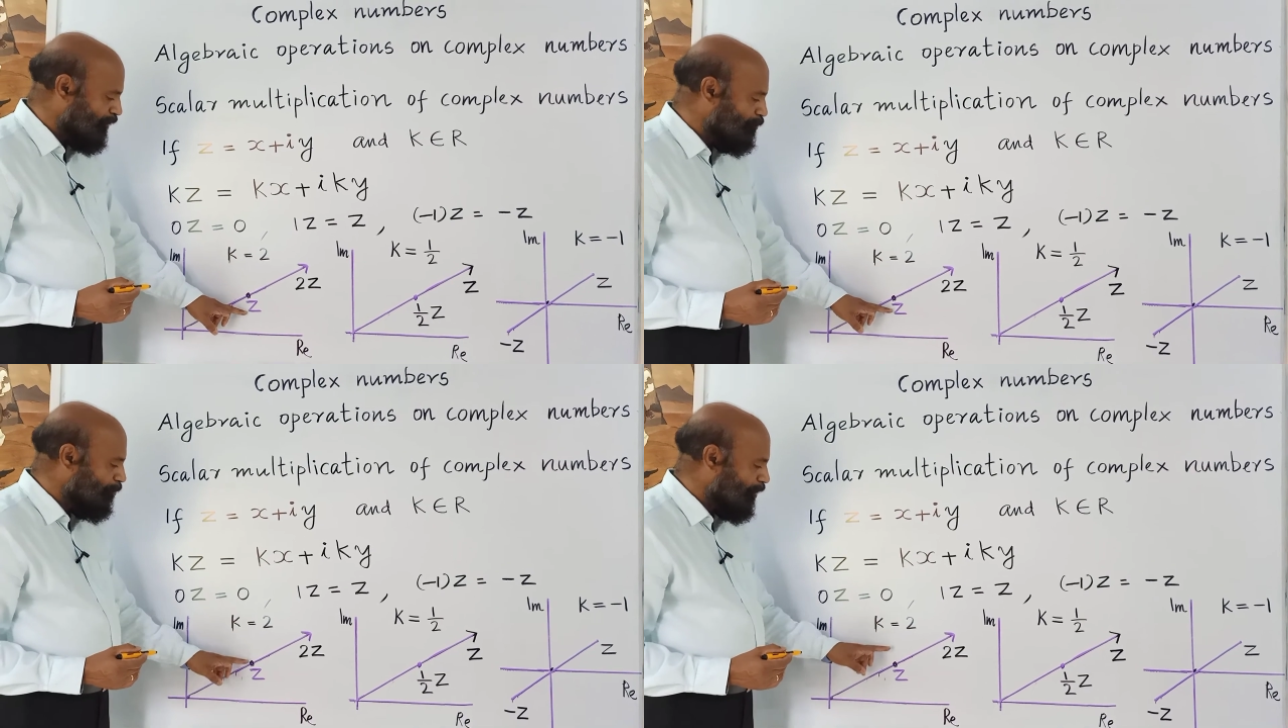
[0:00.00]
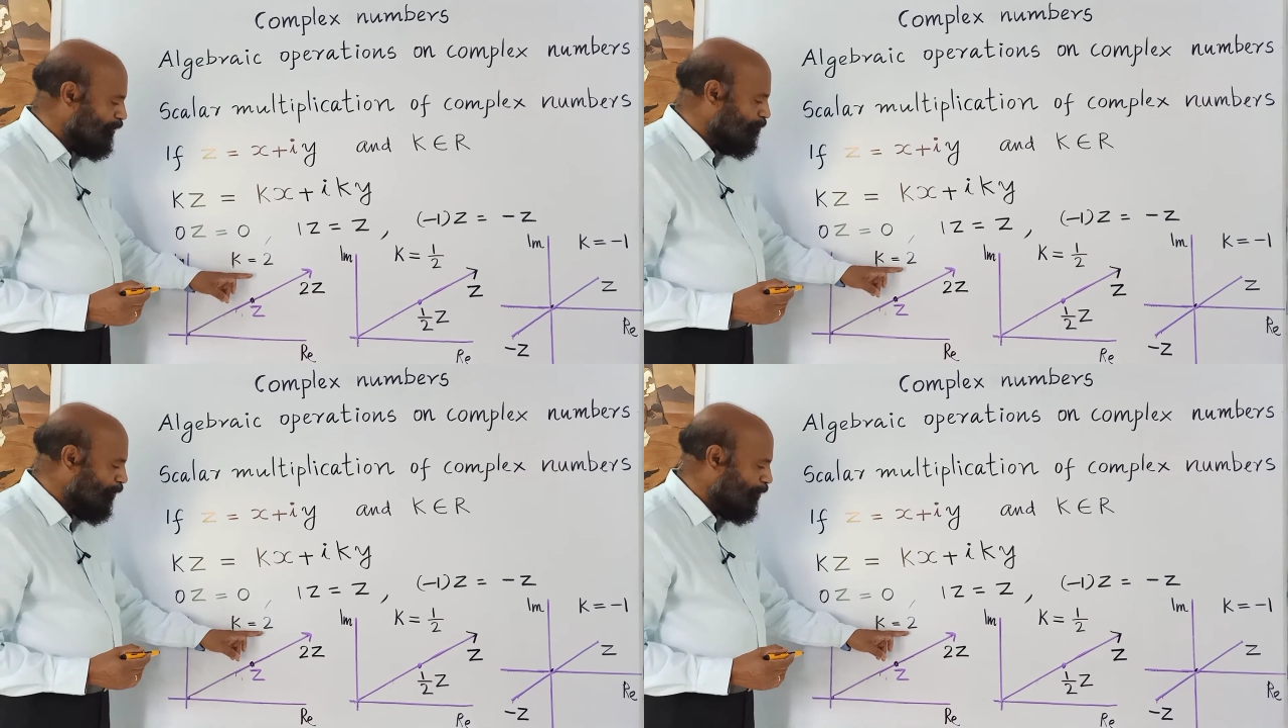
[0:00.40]
is
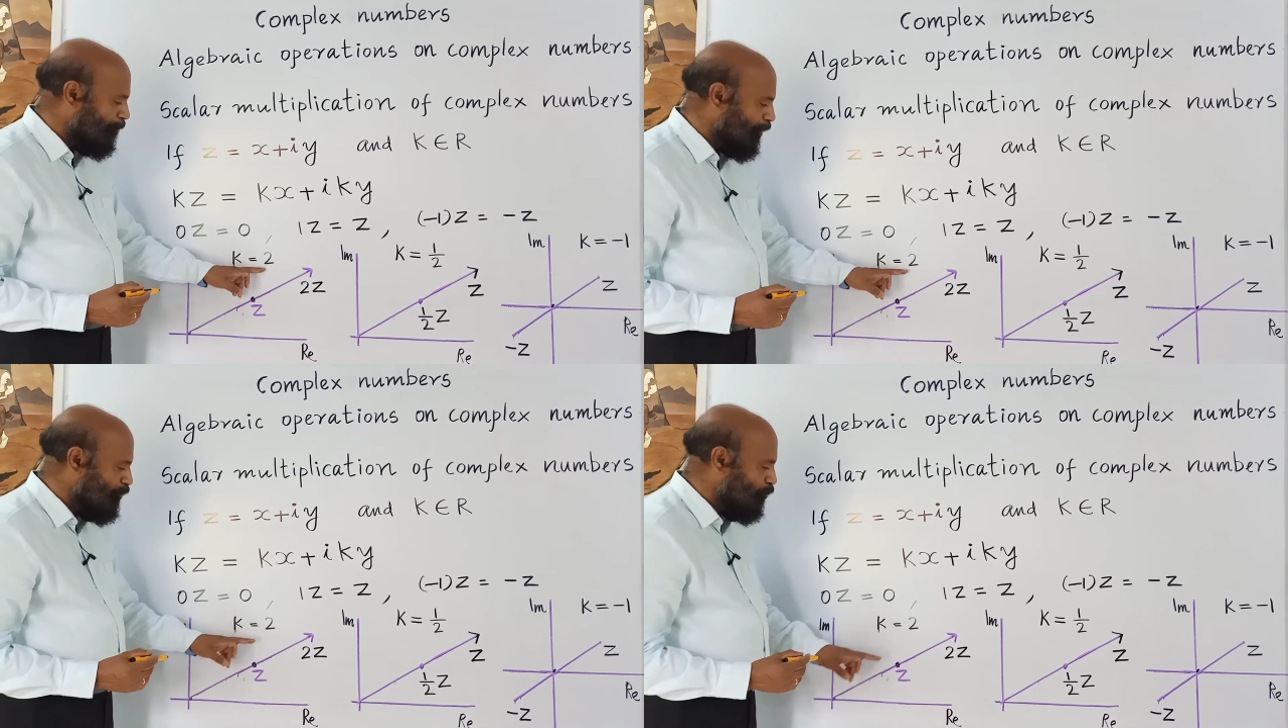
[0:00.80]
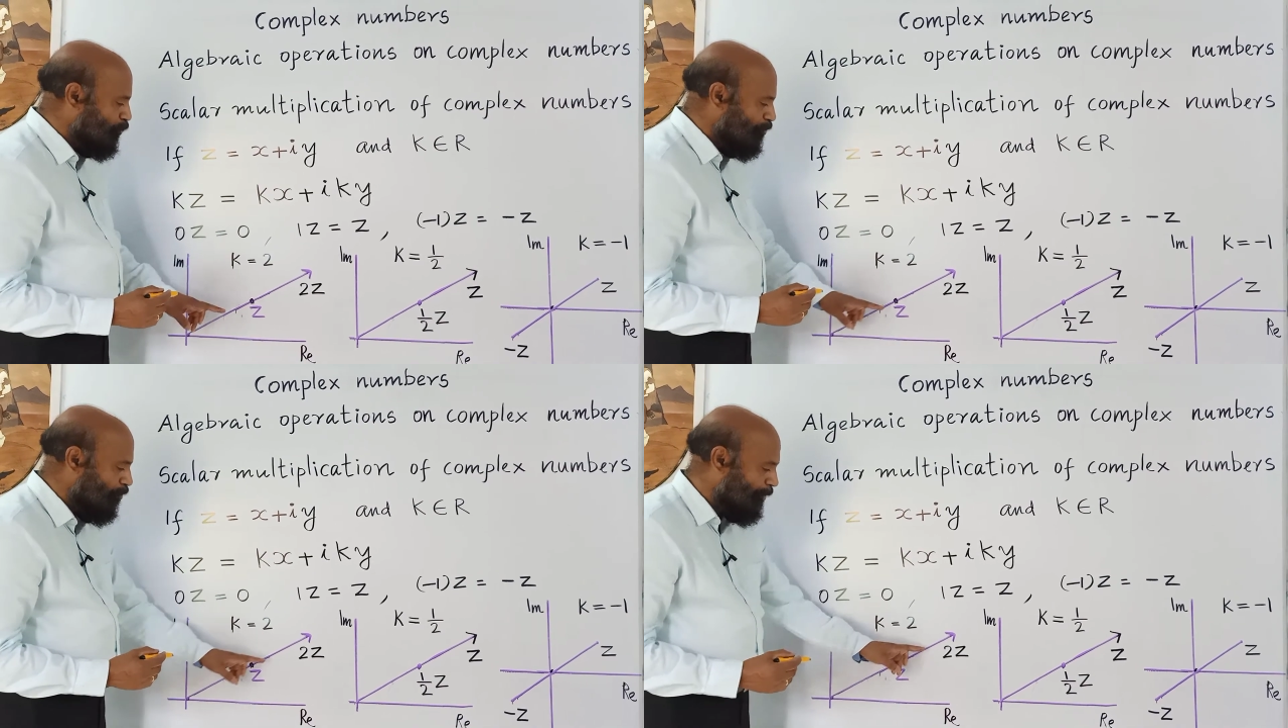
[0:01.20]
multiplied by
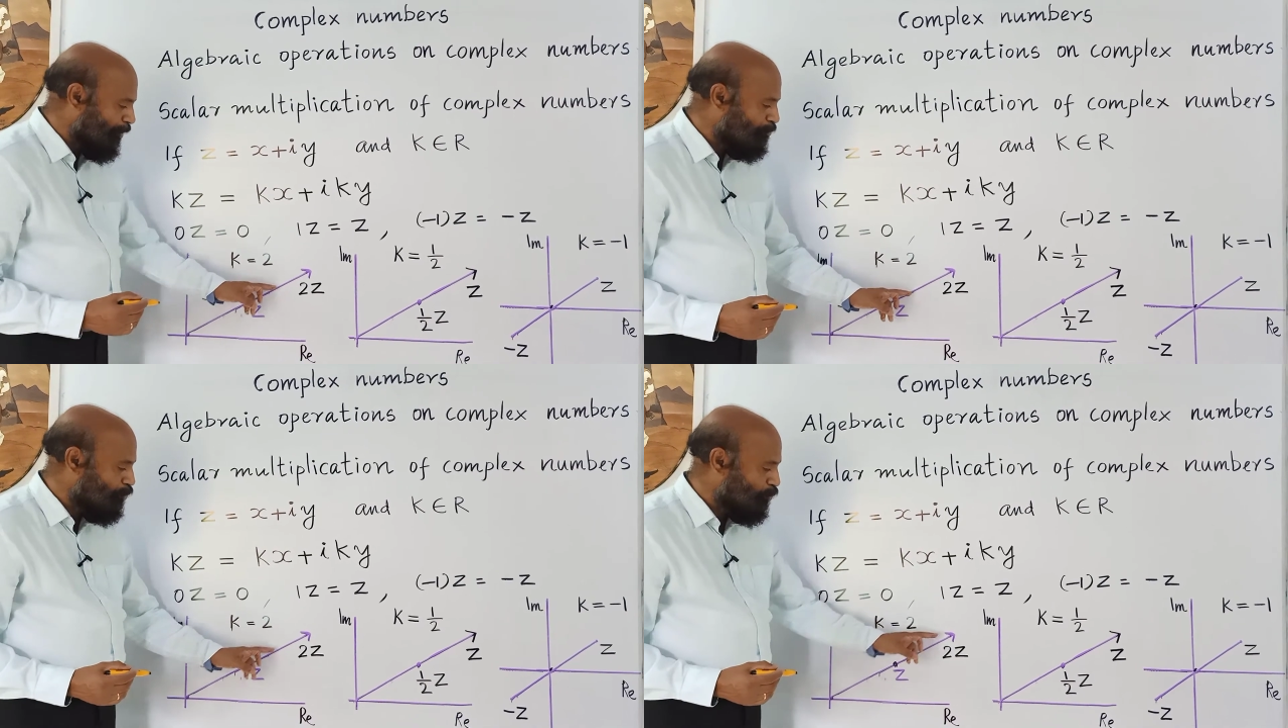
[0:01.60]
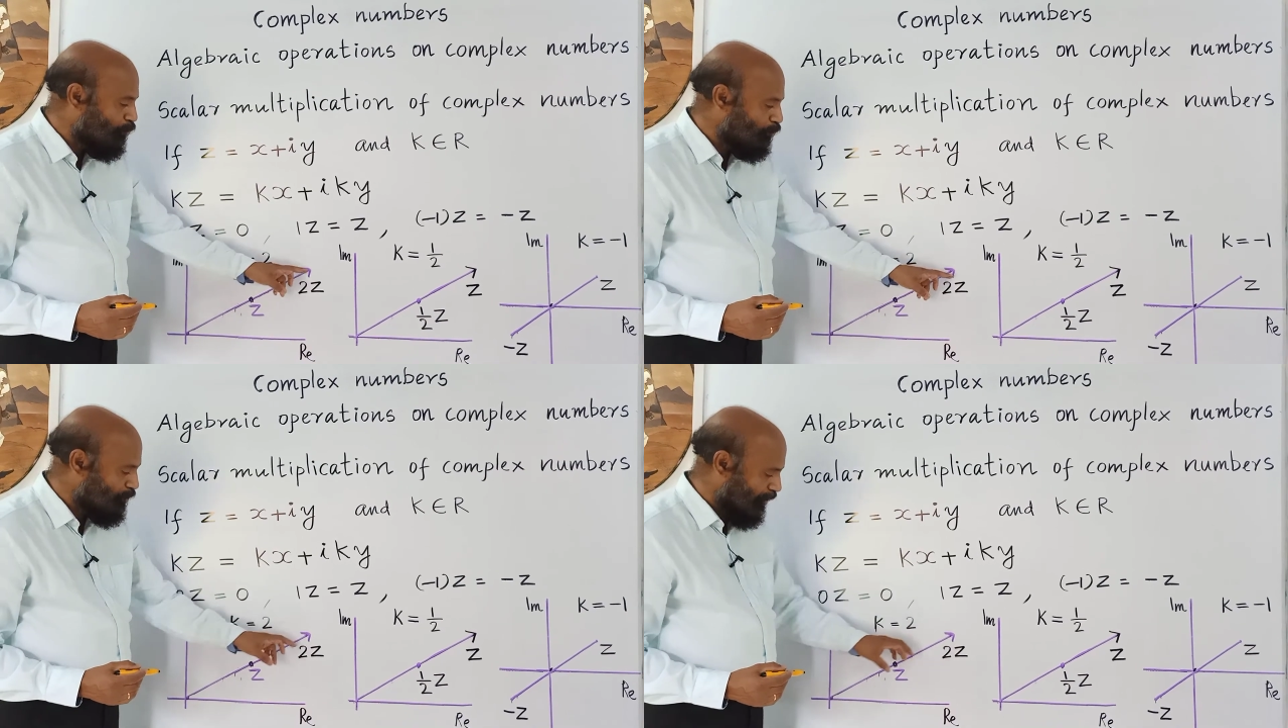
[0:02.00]
2, it will become
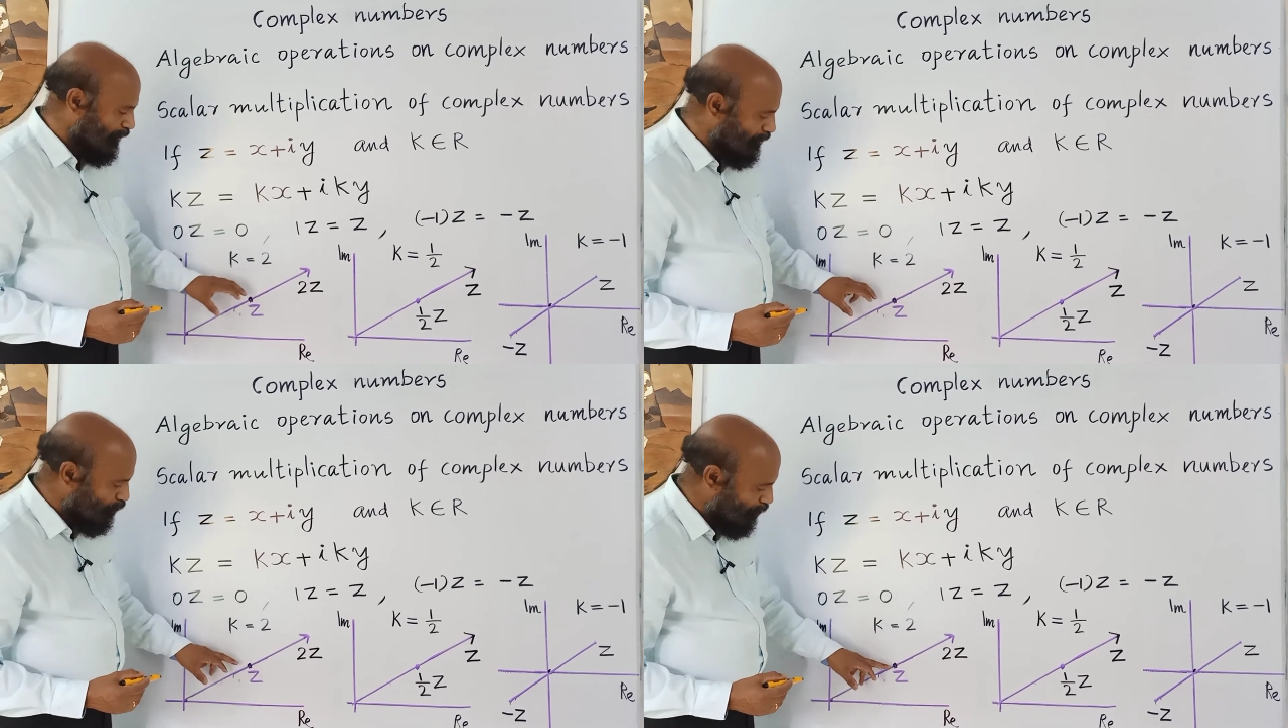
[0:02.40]
2z.